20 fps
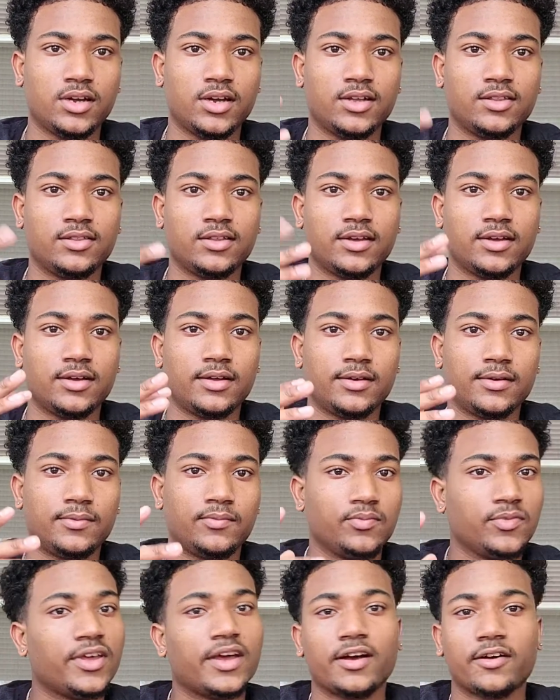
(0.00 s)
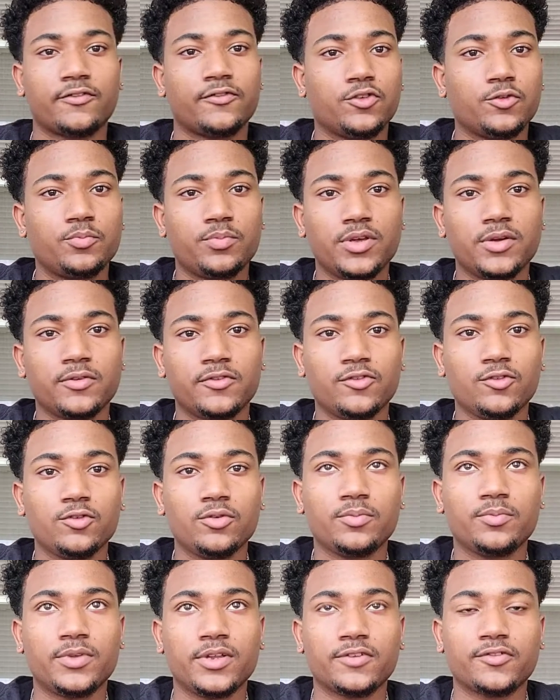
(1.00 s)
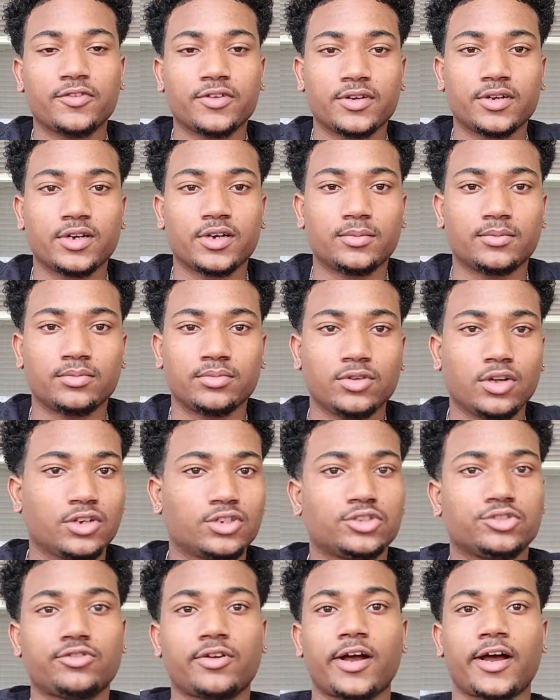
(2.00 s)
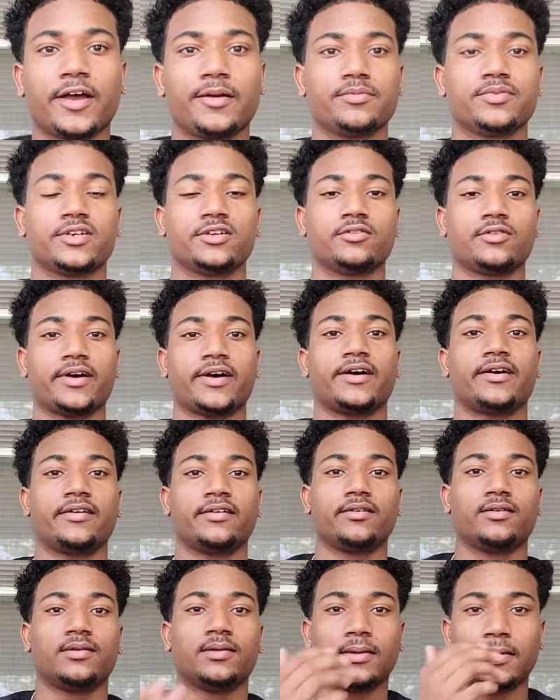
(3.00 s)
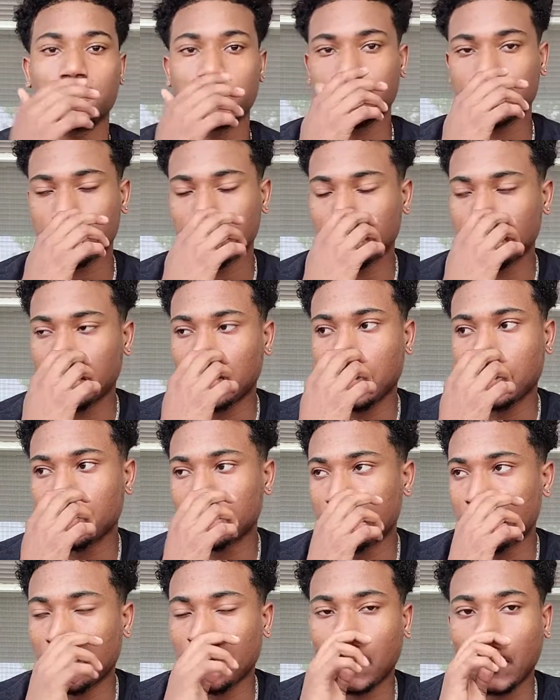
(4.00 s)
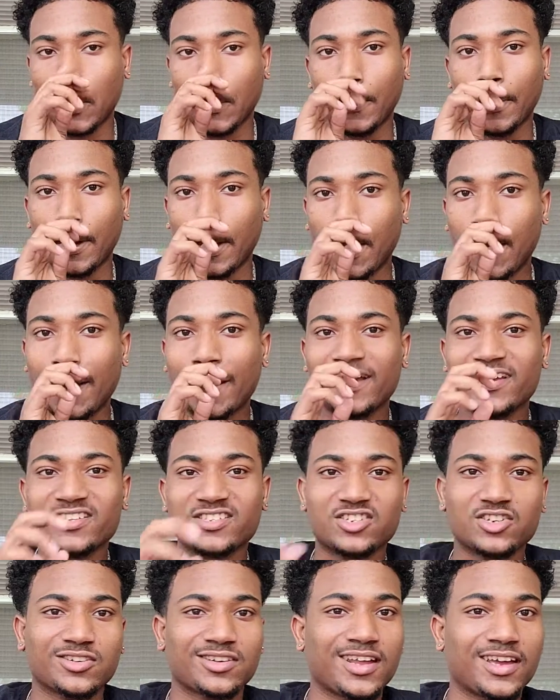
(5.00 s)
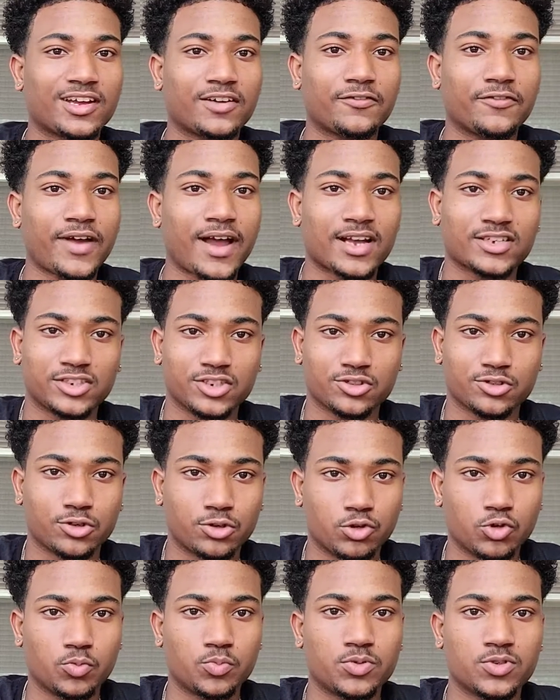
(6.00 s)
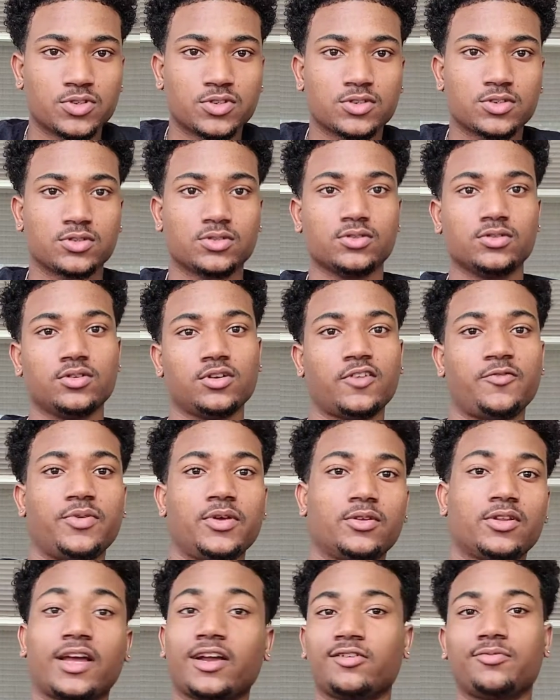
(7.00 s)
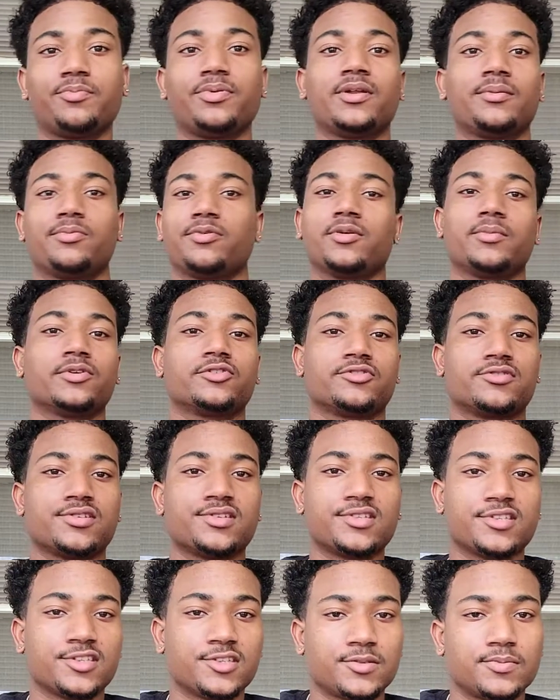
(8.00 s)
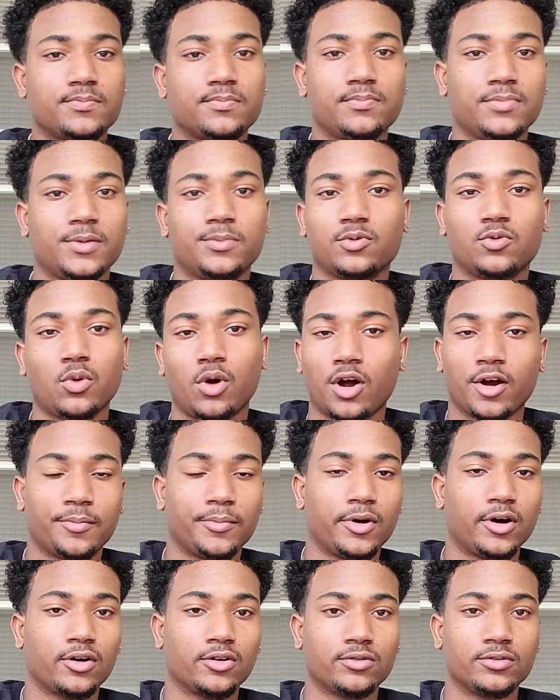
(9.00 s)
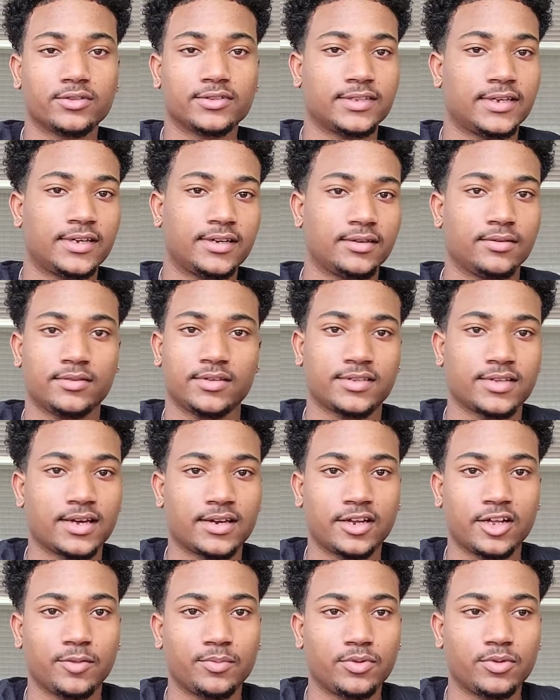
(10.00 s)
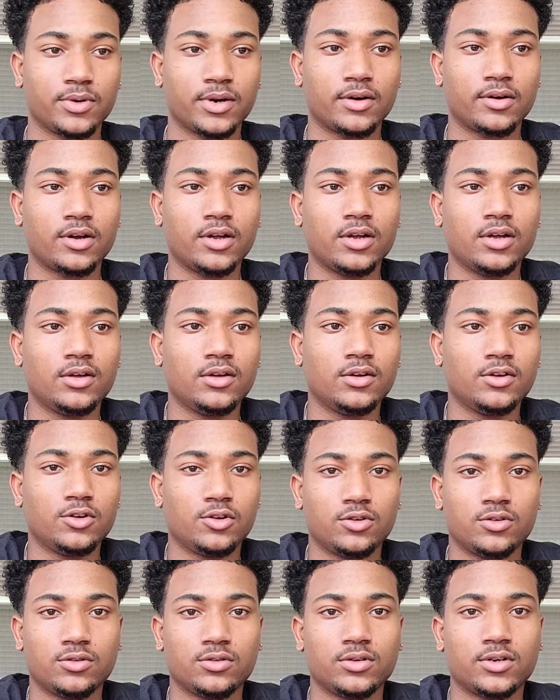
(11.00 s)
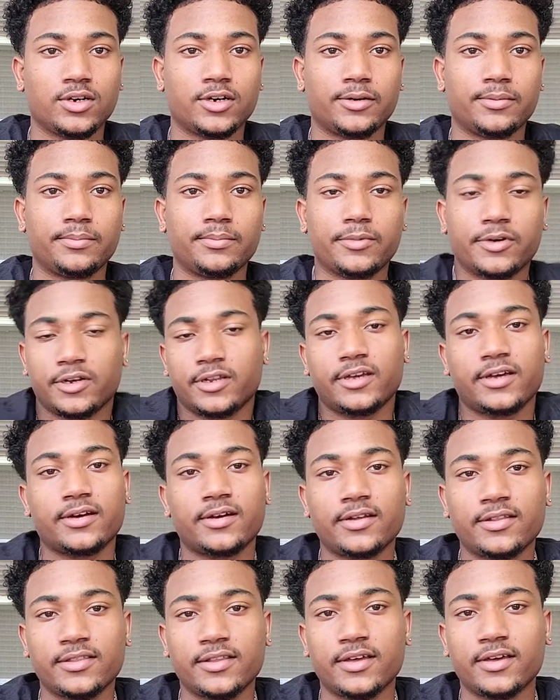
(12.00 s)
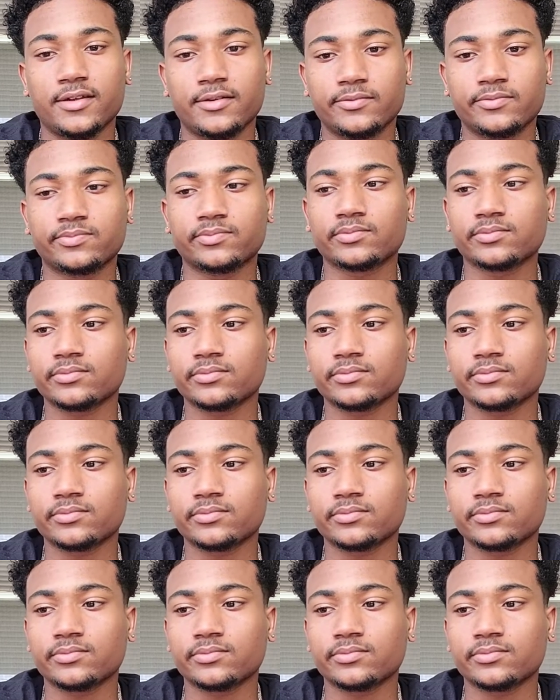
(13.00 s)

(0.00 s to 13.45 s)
and then yeah, a few different not tribes. I don't. There's a name for it, but certain like factions or groups of people, like pretty much resistance people who aren't Mongols. They decide to help you out. But yeah, and then